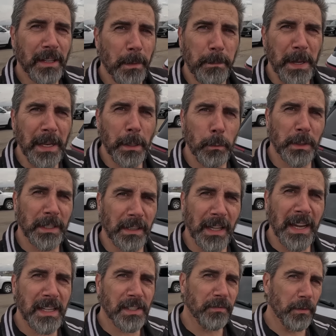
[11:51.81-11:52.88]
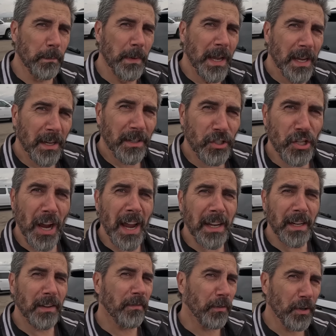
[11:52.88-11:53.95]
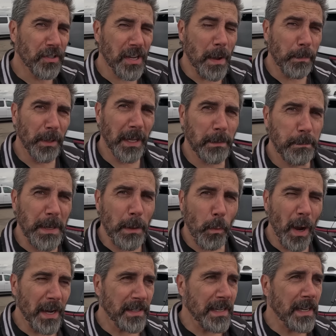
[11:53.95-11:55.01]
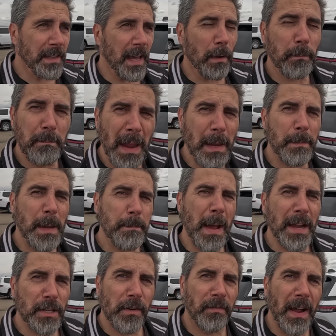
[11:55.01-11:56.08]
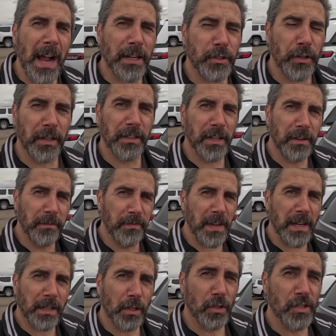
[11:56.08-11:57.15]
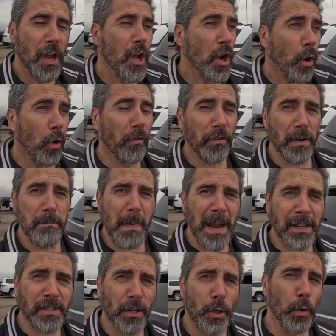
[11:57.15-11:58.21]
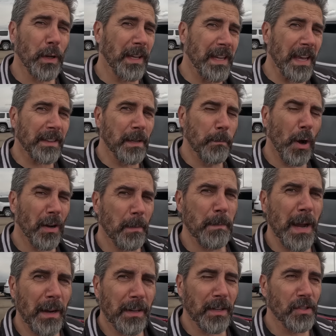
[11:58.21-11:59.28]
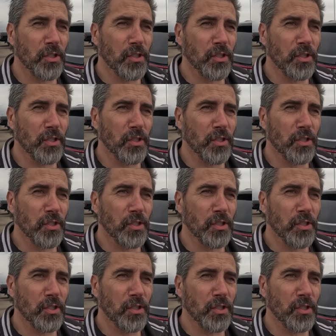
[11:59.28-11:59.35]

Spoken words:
competing with the likes from China, for example, like BYD, that may be manufacturing their vehicles over in Mexico to get them on American